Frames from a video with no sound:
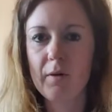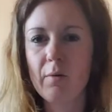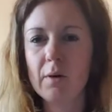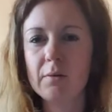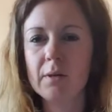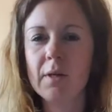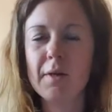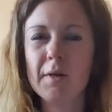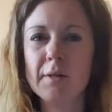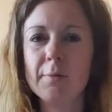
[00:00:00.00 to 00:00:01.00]
Well,
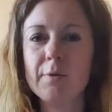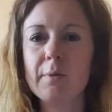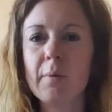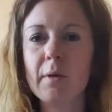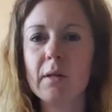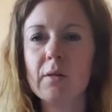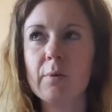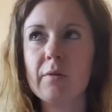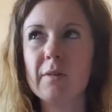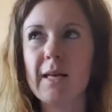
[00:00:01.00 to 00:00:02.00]
I suppose maybe a little
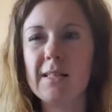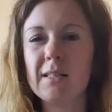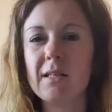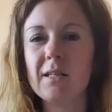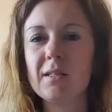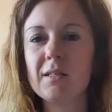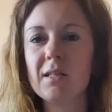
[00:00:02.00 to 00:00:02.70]
bit of lazy,